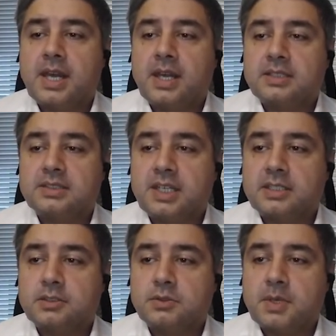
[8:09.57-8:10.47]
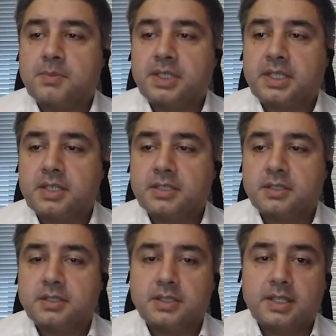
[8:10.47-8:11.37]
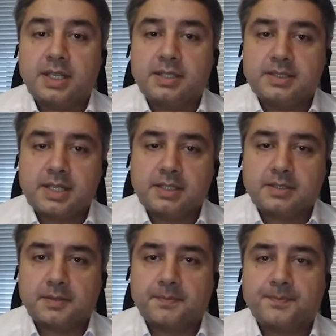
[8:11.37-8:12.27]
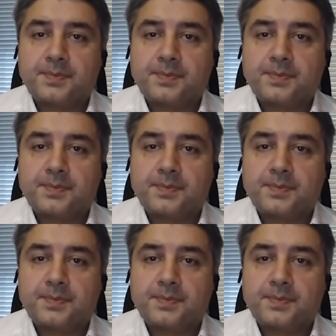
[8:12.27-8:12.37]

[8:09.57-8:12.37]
access to application and data.